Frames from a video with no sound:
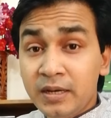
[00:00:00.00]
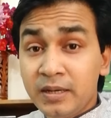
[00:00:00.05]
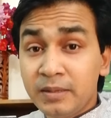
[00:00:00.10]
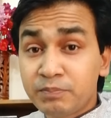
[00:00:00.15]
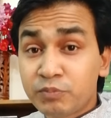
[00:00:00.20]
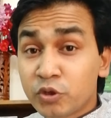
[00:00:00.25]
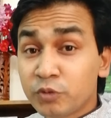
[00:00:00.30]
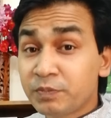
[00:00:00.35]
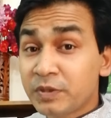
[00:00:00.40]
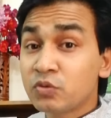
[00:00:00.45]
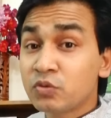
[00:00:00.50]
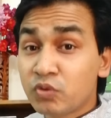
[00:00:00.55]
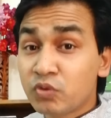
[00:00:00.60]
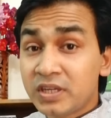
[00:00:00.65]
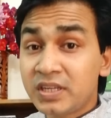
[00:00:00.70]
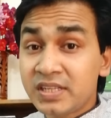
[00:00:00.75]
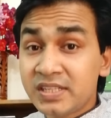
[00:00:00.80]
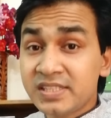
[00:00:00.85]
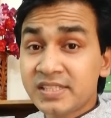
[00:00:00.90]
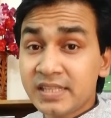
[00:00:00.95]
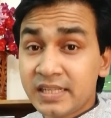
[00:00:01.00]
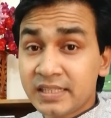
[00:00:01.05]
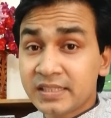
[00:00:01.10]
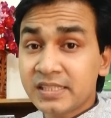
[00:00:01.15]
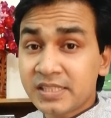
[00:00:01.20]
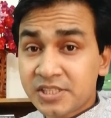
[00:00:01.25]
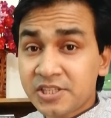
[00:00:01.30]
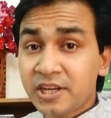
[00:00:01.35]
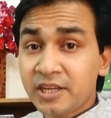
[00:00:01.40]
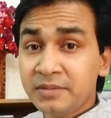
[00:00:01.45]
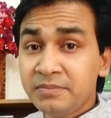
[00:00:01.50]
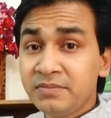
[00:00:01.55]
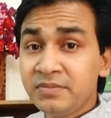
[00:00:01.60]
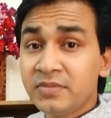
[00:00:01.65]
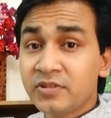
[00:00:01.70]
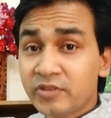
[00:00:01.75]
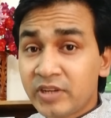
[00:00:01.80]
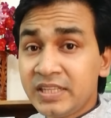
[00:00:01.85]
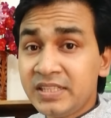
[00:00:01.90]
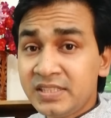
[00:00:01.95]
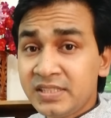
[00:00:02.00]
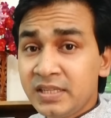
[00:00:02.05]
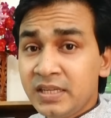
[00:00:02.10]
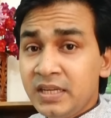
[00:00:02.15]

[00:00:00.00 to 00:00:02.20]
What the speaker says: proper words at the time, right?